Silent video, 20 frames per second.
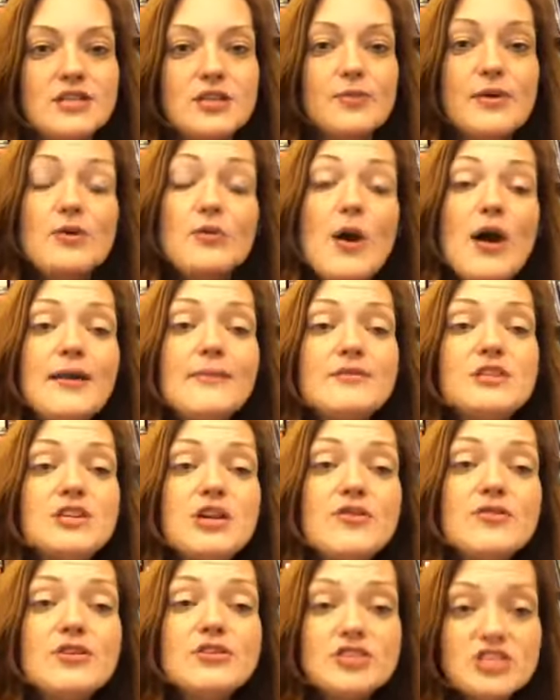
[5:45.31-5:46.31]
So we want them to
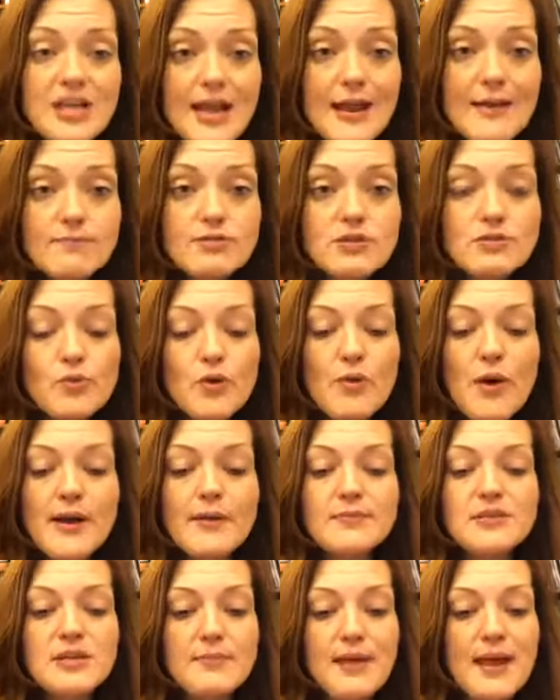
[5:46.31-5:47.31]
know their shapes. We want
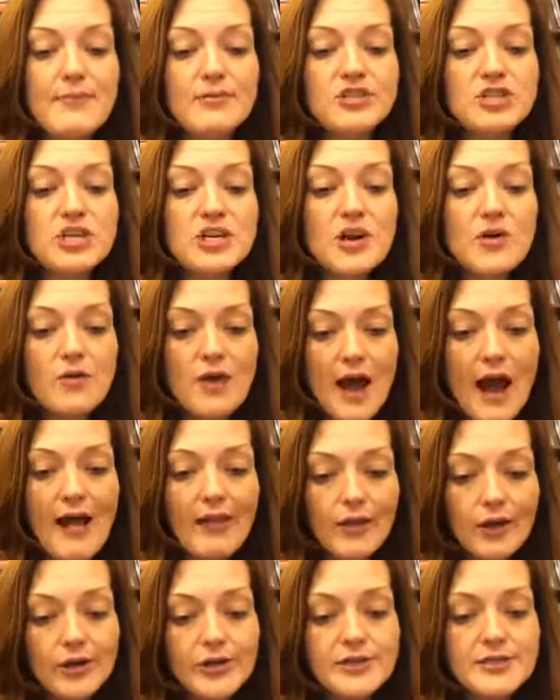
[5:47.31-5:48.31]
them to be able to know
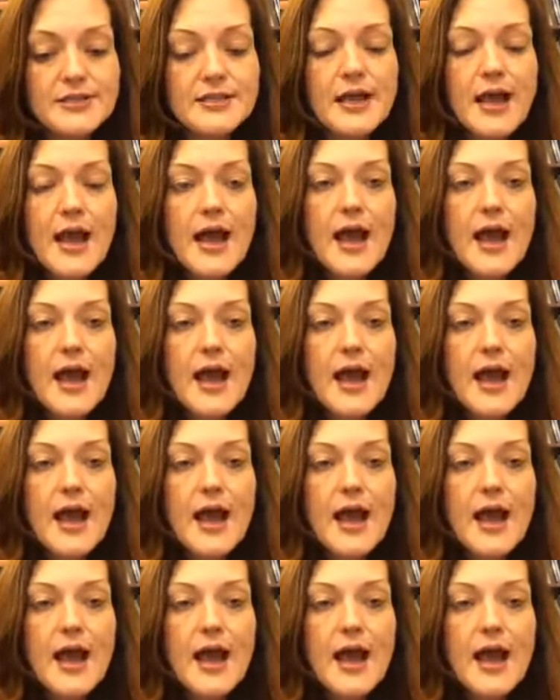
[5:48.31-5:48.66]
colors,